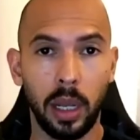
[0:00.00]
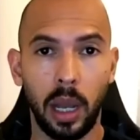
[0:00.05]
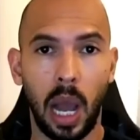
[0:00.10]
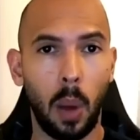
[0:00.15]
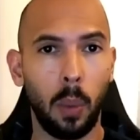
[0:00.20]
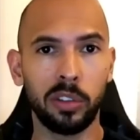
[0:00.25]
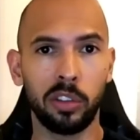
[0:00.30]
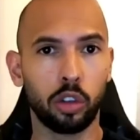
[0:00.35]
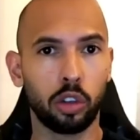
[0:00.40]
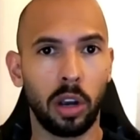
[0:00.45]

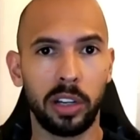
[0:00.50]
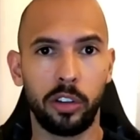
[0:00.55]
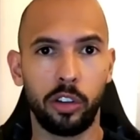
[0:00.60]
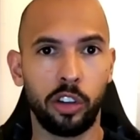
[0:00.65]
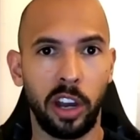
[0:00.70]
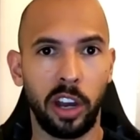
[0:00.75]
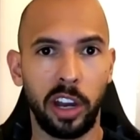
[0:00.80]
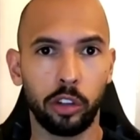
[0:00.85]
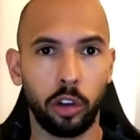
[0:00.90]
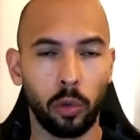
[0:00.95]
I wasn't trying to
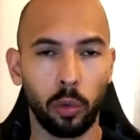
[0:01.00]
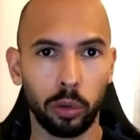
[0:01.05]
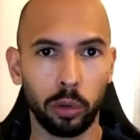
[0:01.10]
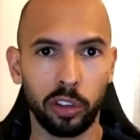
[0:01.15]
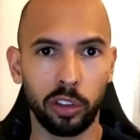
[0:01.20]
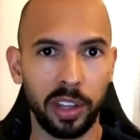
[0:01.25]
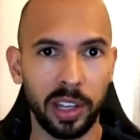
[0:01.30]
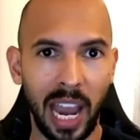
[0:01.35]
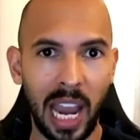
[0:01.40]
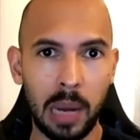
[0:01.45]
change the
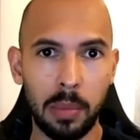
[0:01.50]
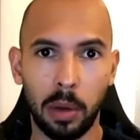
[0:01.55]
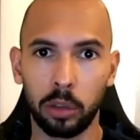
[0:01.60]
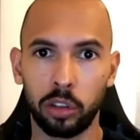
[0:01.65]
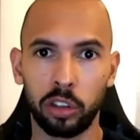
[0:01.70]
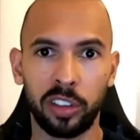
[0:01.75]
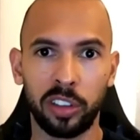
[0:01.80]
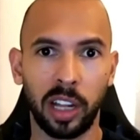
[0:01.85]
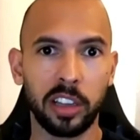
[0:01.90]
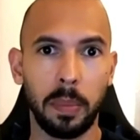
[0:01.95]
rules of the game. I was
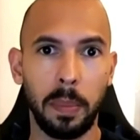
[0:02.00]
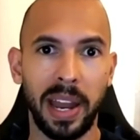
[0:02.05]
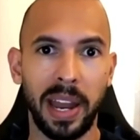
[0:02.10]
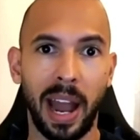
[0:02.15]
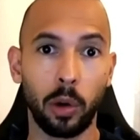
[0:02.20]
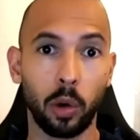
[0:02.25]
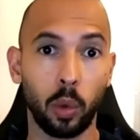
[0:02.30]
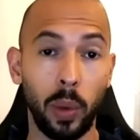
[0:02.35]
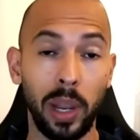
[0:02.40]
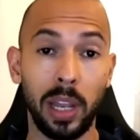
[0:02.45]
just telling the men
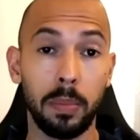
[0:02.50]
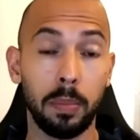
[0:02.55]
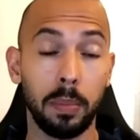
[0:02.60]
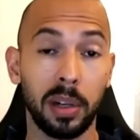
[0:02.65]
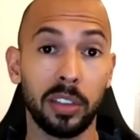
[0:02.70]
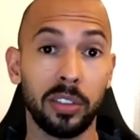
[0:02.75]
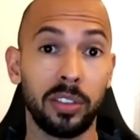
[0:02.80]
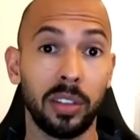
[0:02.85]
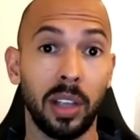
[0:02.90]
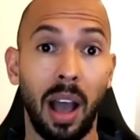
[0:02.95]
how to win
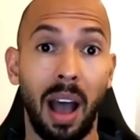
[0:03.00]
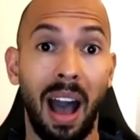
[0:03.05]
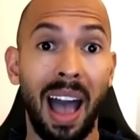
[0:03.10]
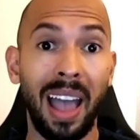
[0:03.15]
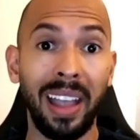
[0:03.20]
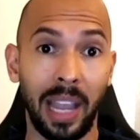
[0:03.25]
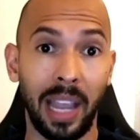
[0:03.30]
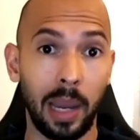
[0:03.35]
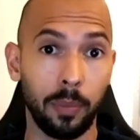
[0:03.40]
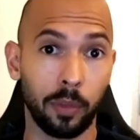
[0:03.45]
because
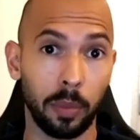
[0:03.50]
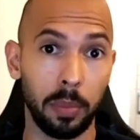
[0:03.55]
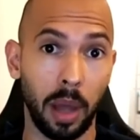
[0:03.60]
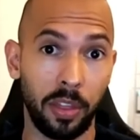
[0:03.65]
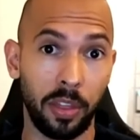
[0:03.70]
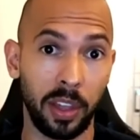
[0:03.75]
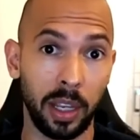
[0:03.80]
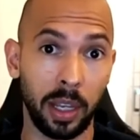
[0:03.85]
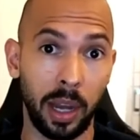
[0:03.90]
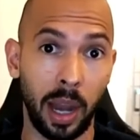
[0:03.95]
I came from
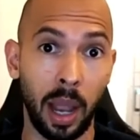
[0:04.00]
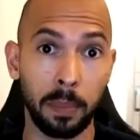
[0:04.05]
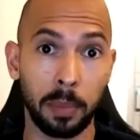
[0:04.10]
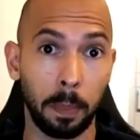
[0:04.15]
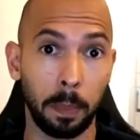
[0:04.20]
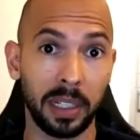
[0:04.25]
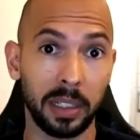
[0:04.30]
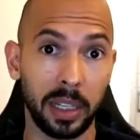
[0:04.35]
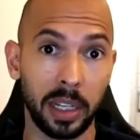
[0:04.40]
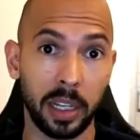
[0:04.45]
nothing and I'm
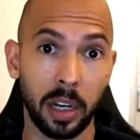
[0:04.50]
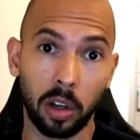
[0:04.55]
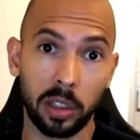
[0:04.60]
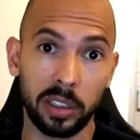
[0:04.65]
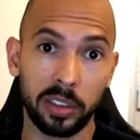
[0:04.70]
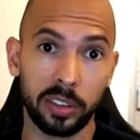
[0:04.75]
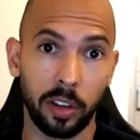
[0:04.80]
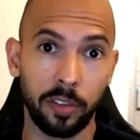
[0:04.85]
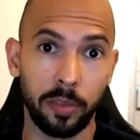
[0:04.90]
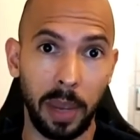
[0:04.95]
completely and
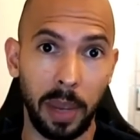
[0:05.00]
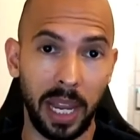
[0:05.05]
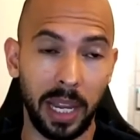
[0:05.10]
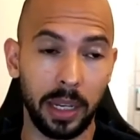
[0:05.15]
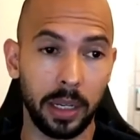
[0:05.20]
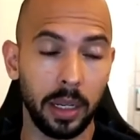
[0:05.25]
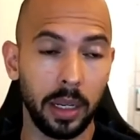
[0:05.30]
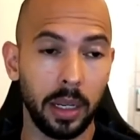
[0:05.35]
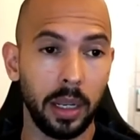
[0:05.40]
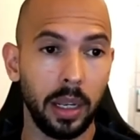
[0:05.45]
utterly self
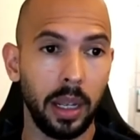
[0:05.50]
made.